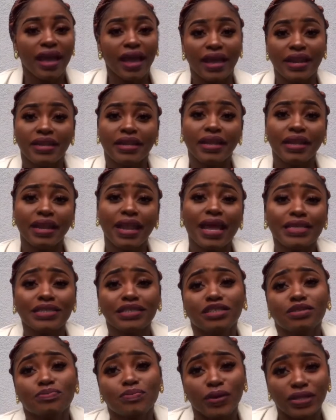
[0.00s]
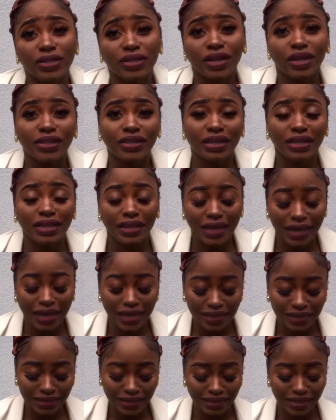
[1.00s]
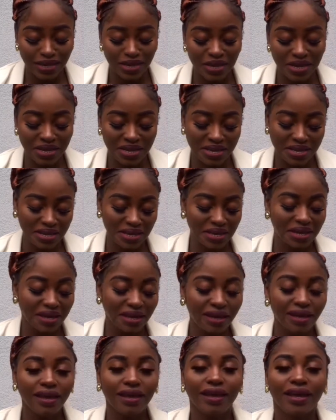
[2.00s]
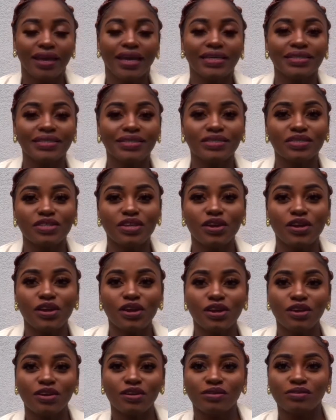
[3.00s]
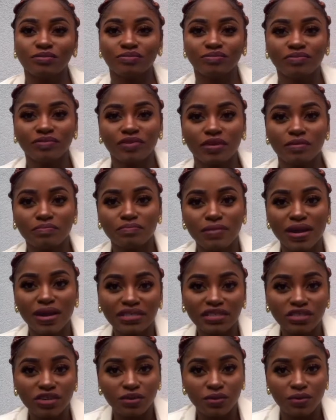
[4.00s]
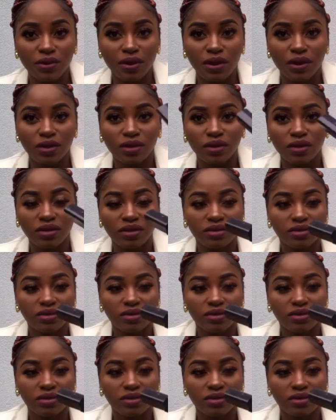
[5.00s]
And the last but not the least is the mascara.